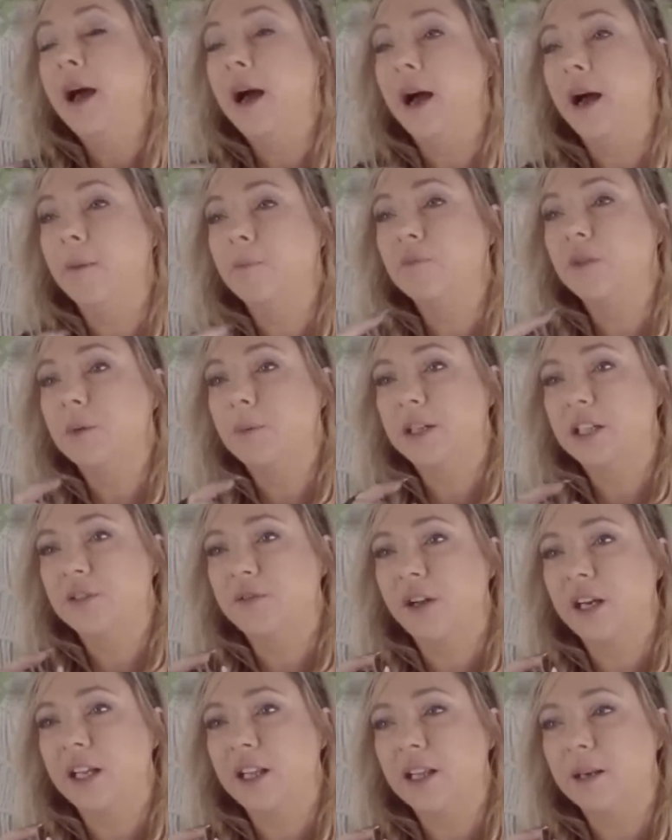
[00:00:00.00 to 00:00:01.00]
But it's
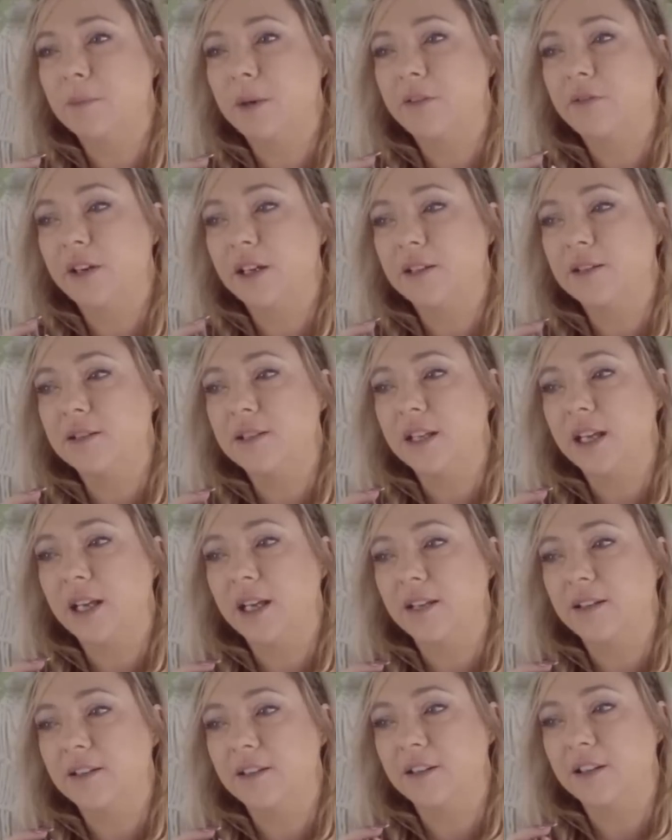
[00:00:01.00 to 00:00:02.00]
funny that my friend
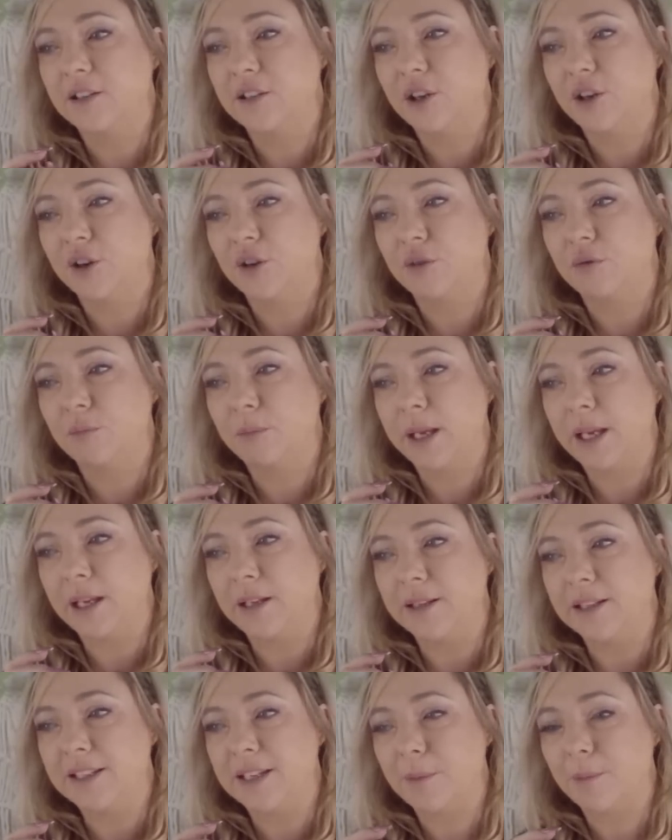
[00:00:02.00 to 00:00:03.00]
said the turtle
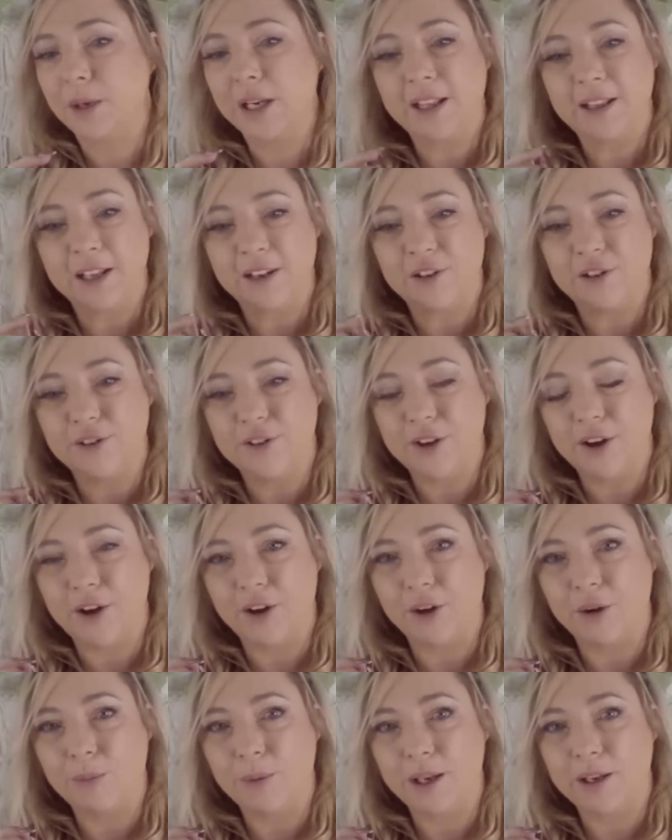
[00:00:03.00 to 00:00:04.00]
means somebody that you
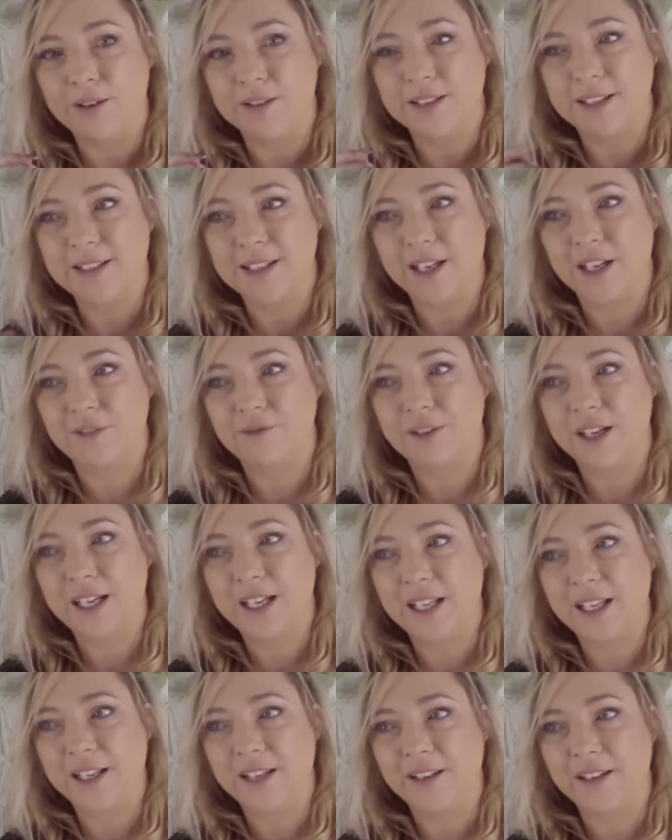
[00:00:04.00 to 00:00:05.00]
know, because I'd done a
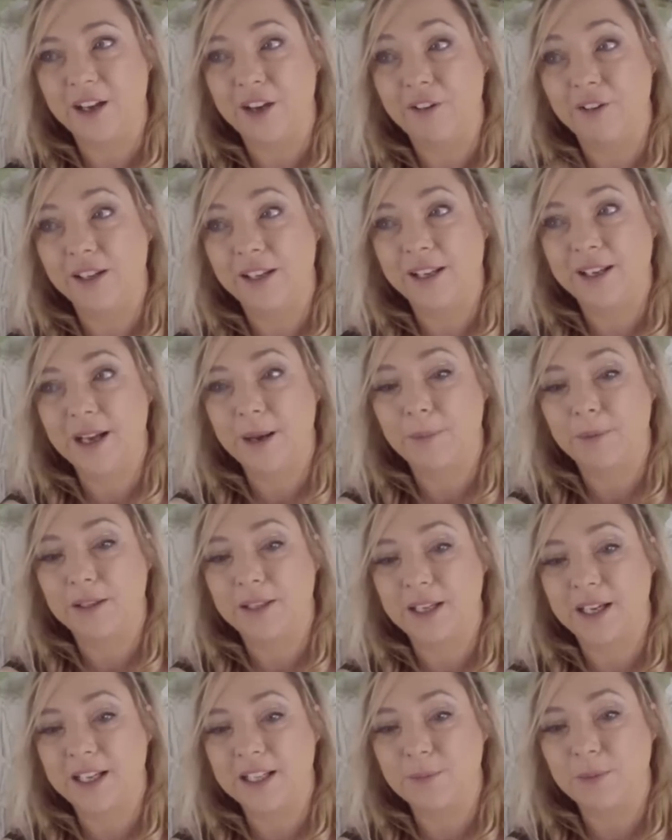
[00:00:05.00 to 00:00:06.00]
reading only a couple
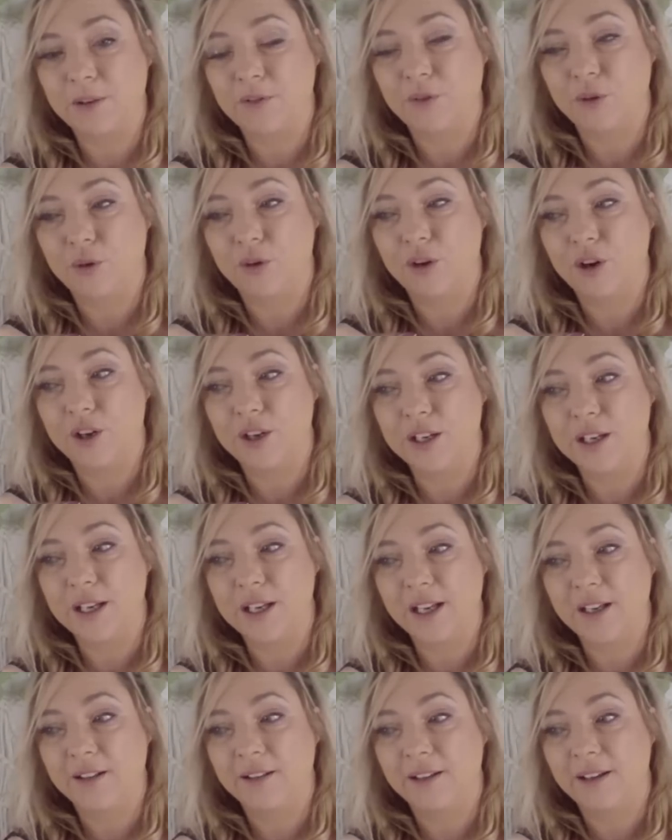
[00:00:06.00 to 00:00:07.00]
of days before on
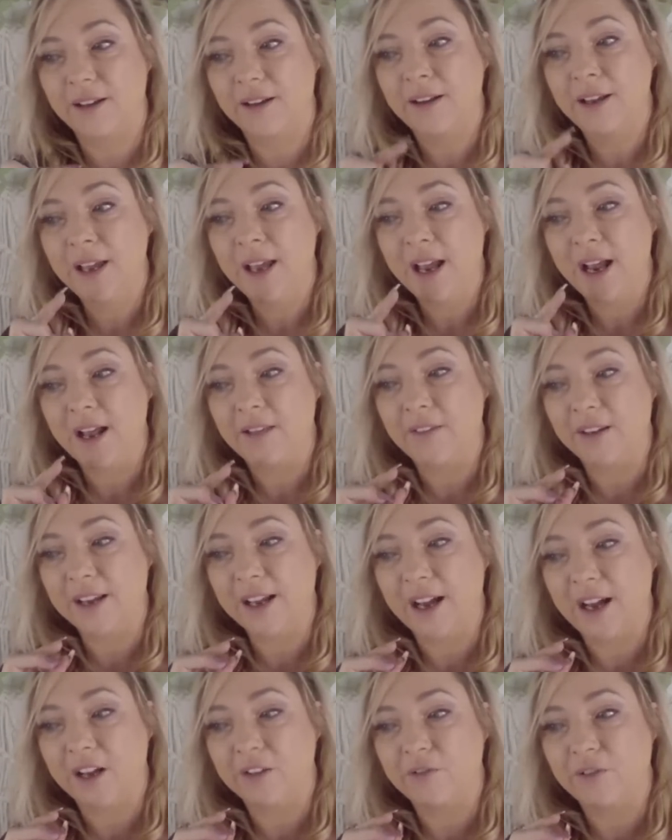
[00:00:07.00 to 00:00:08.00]
Nicola, and the
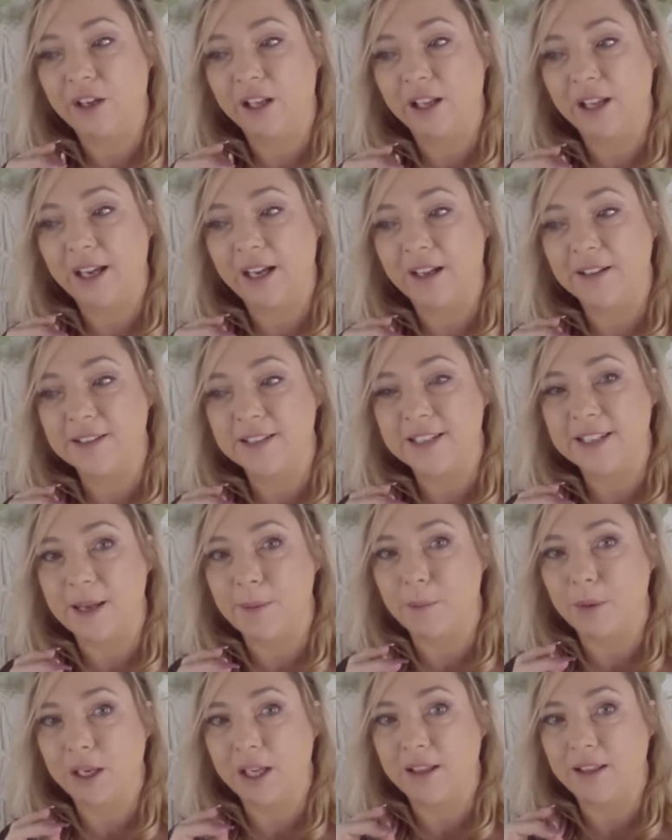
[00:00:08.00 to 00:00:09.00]
card fell out
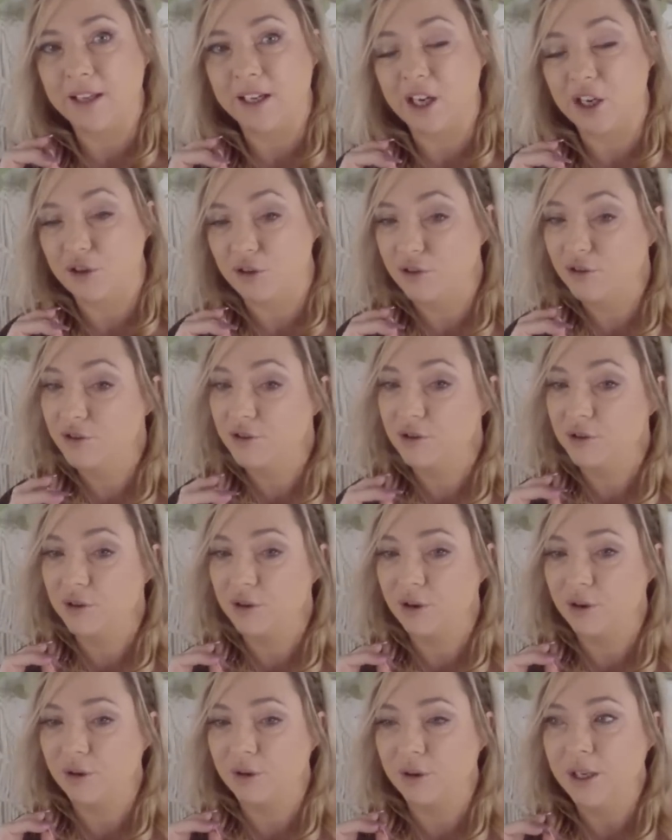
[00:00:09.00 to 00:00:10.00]
somebody that I used to
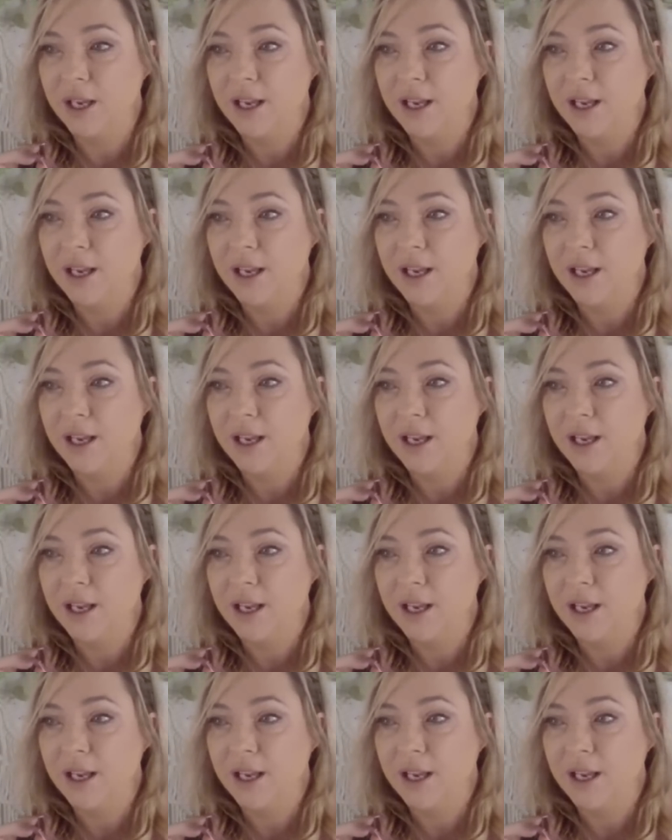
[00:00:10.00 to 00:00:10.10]
know.